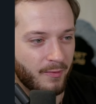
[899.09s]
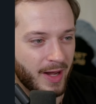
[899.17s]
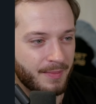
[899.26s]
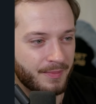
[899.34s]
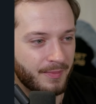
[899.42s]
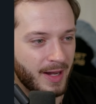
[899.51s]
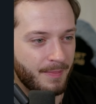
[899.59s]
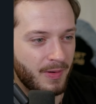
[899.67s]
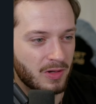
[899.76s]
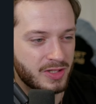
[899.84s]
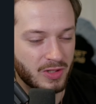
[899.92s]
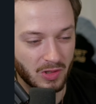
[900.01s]
Ram
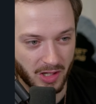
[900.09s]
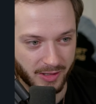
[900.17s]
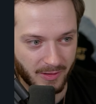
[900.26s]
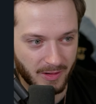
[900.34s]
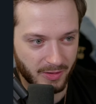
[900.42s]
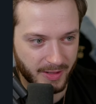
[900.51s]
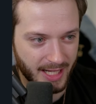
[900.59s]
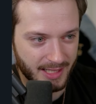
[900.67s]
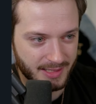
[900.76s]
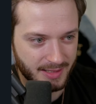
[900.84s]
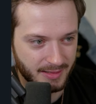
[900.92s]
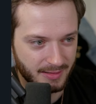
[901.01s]
Ramparts no longer
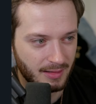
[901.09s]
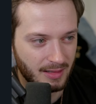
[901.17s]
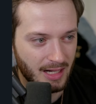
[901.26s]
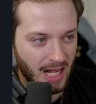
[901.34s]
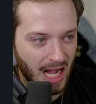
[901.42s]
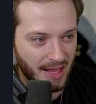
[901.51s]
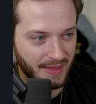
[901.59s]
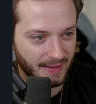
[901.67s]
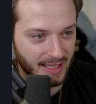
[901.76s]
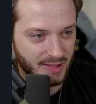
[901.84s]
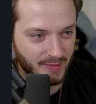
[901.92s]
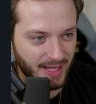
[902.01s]
autocast. I think
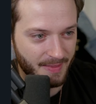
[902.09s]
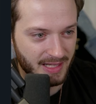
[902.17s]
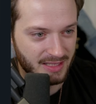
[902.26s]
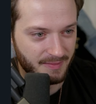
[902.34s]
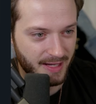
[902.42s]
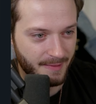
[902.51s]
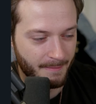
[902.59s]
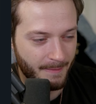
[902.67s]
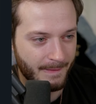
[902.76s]
that's meant to be.